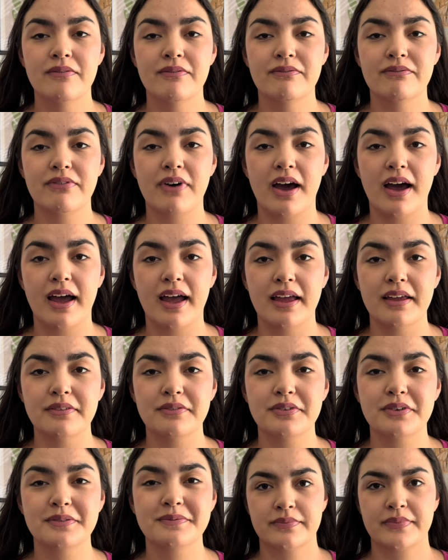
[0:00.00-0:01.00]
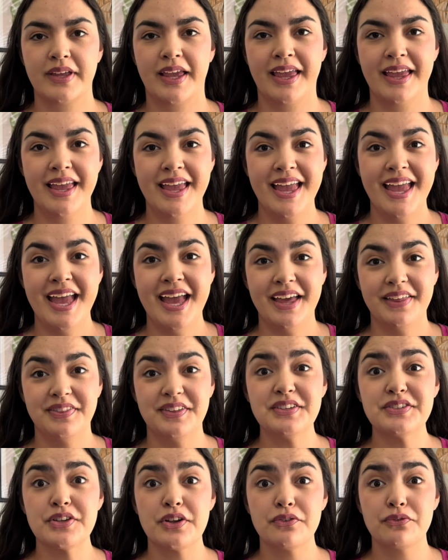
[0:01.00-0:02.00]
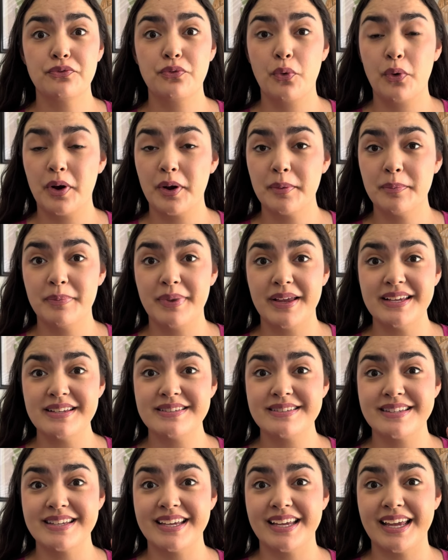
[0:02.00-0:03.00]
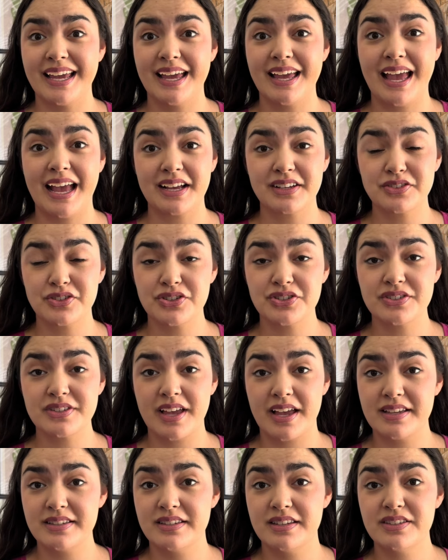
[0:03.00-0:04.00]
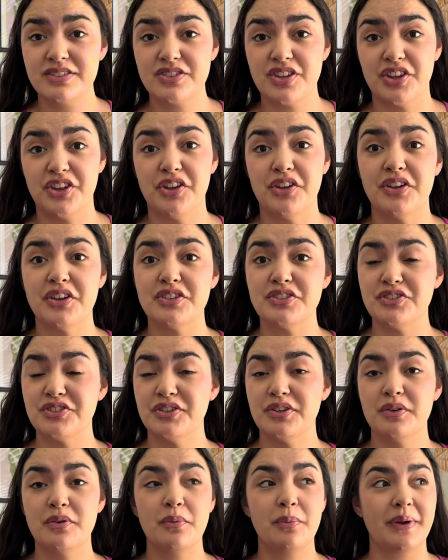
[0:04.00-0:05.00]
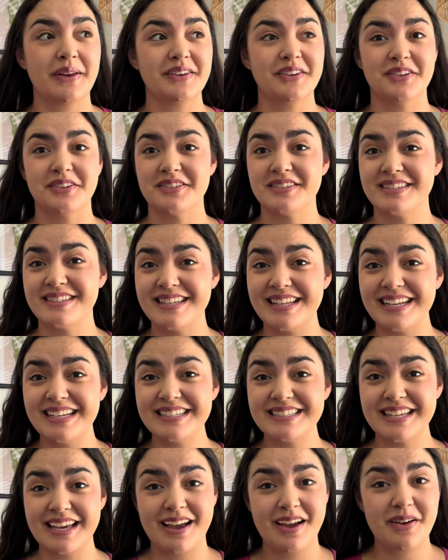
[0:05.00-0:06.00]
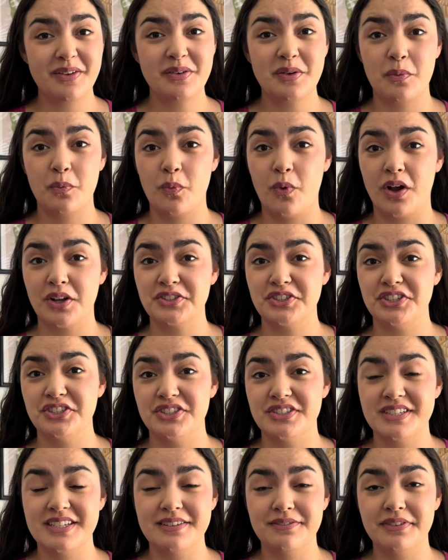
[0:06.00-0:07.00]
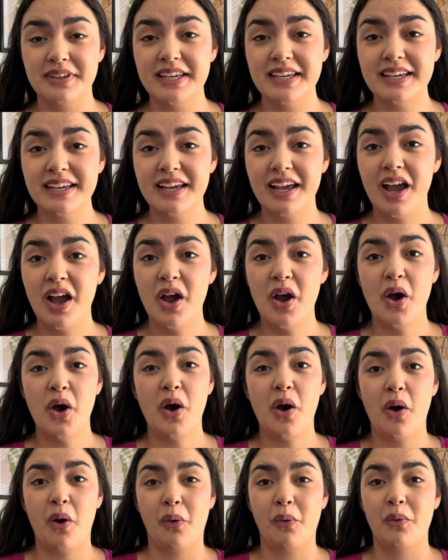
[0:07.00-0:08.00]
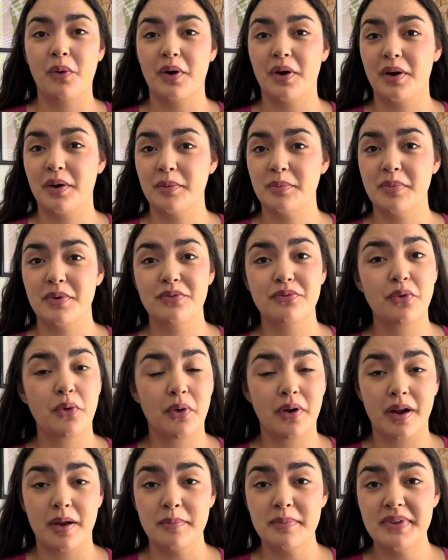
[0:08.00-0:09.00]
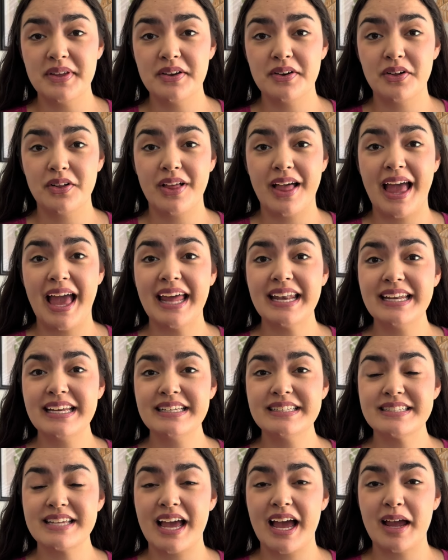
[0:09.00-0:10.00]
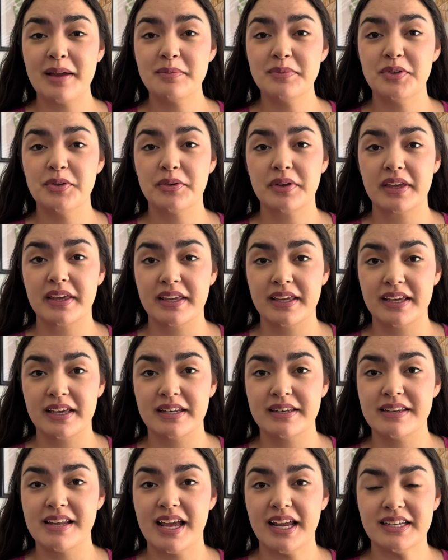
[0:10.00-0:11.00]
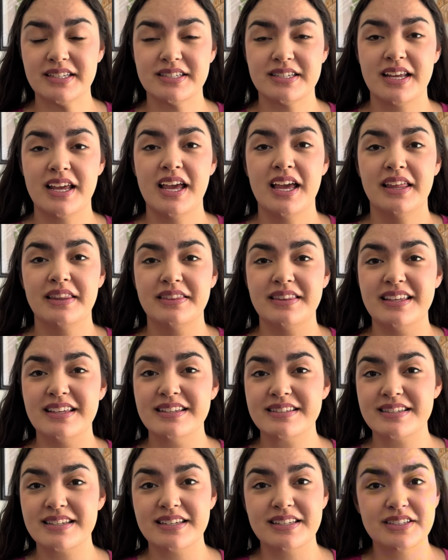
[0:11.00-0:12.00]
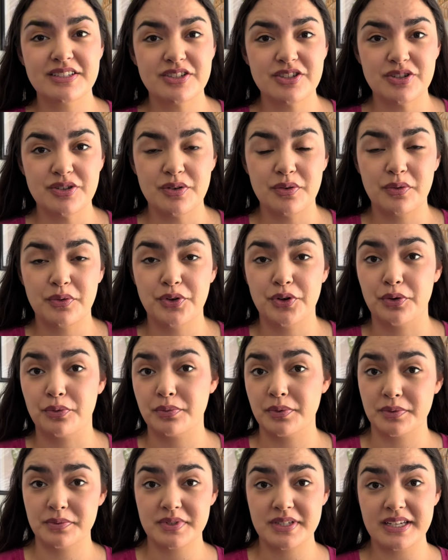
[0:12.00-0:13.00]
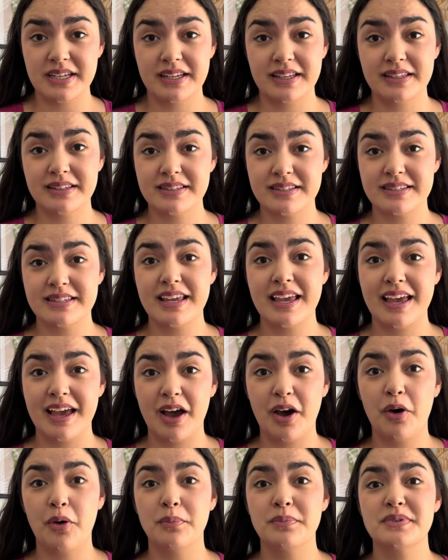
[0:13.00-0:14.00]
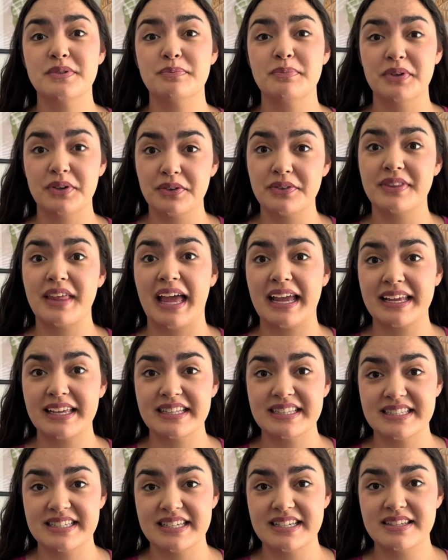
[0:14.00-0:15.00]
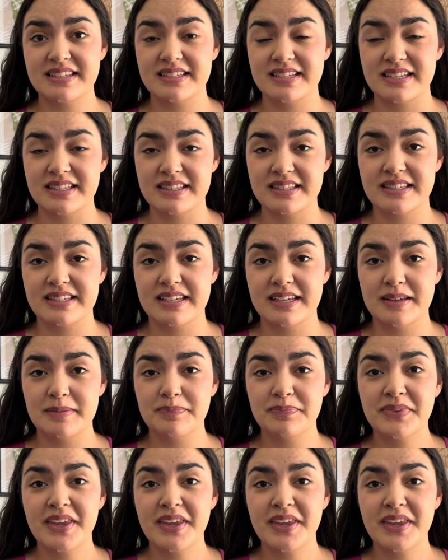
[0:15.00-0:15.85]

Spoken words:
Five. These are 4 basic exercises that you can do when you're sitting down and watching TV or before a meal. Anytime you can connect these into your routines, it helps build that consistency.